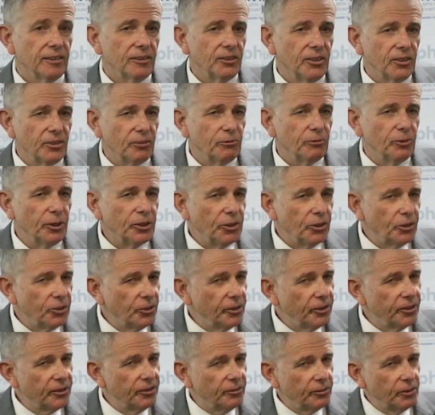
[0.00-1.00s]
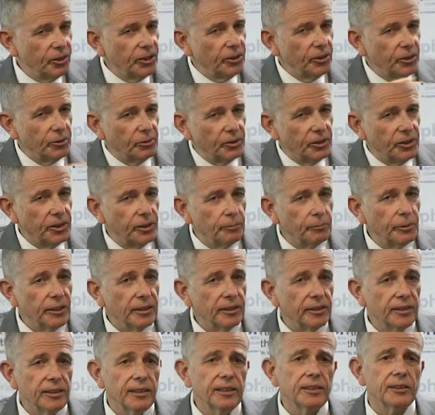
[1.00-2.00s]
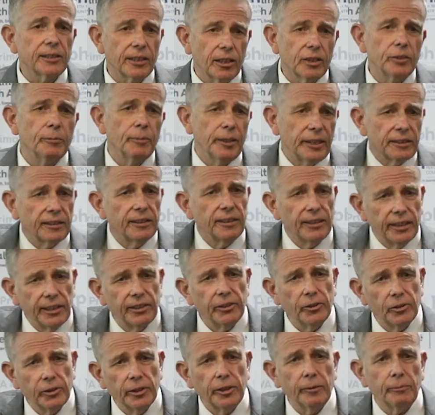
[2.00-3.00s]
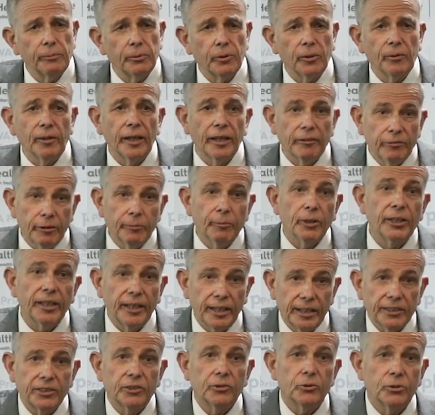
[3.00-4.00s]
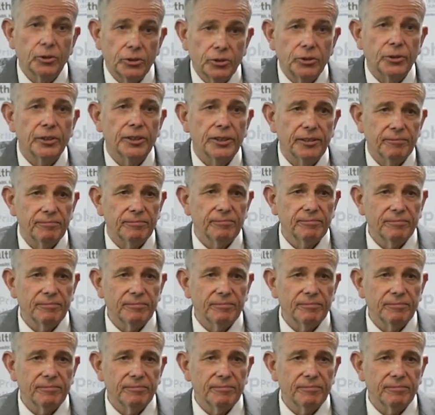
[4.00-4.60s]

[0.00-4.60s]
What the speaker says: When you're dealing with independent, this goes back to that earlier point, everybody has to agree.